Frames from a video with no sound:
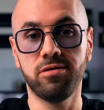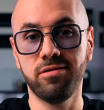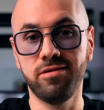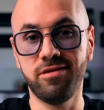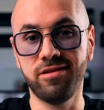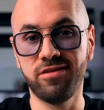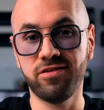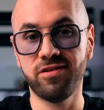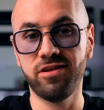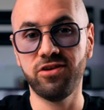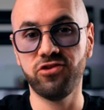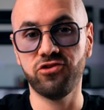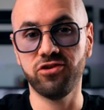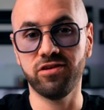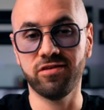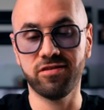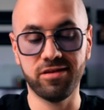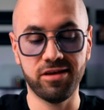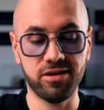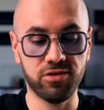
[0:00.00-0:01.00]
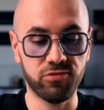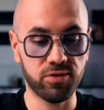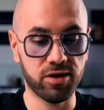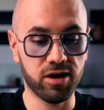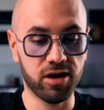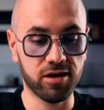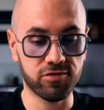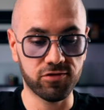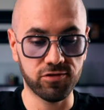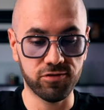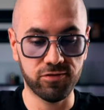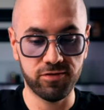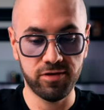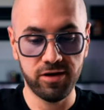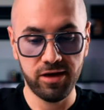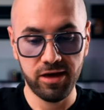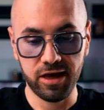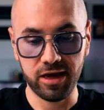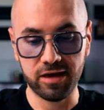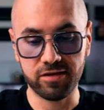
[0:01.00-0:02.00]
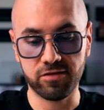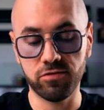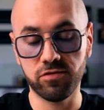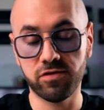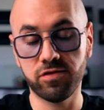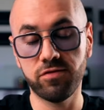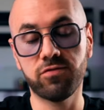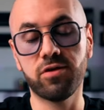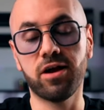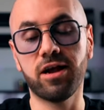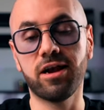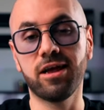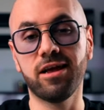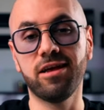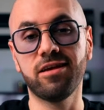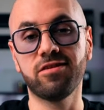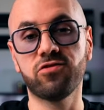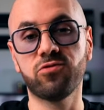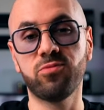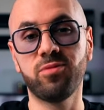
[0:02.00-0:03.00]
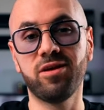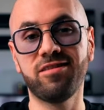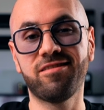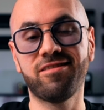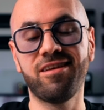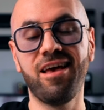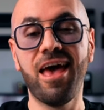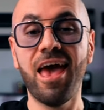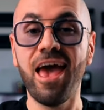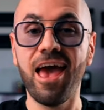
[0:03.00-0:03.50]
decisions in regards of exclusive writing instruments.